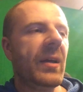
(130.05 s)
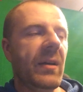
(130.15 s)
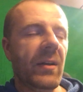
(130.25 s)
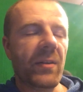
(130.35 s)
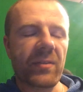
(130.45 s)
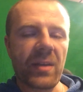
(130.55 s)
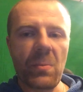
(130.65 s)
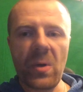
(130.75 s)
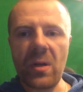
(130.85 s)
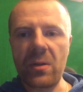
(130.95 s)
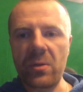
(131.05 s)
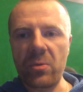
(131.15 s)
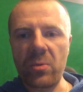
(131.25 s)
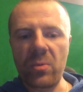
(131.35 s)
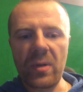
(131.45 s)
Uh, same we're gonna
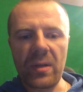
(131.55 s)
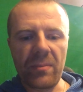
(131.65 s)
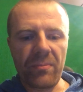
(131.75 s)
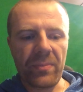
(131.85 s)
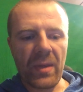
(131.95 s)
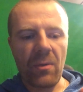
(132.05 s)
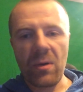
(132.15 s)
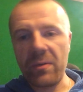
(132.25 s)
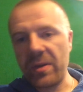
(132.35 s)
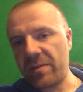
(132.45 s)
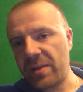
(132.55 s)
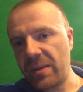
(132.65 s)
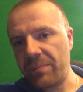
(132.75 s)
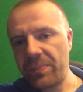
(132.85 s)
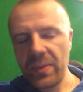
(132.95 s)
do um, now, obviously.